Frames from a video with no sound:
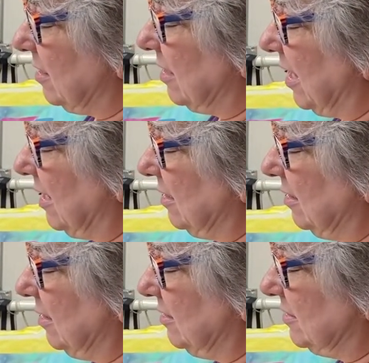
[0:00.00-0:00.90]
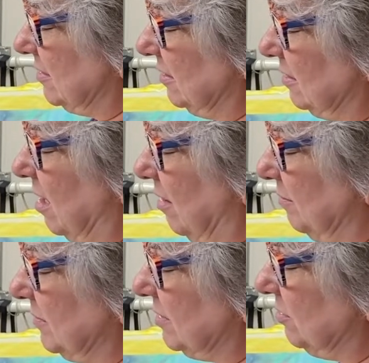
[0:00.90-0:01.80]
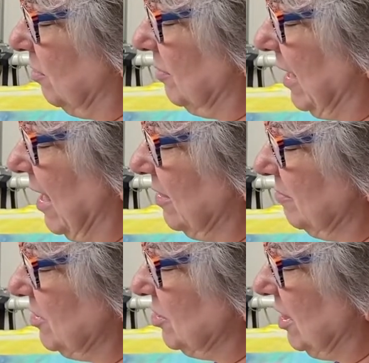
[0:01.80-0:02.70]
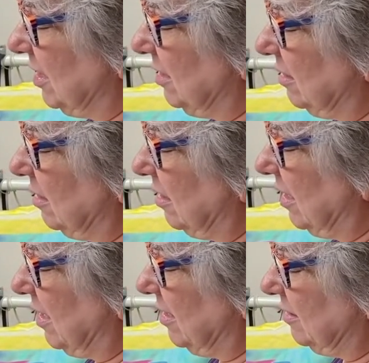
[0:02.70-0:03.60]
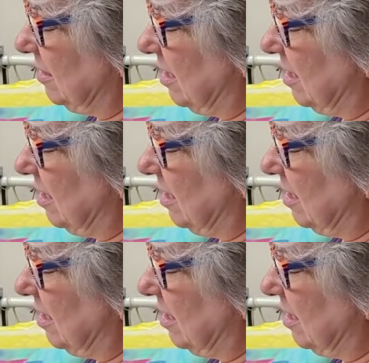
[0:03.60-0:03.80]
that doesn't come normally on the machine, and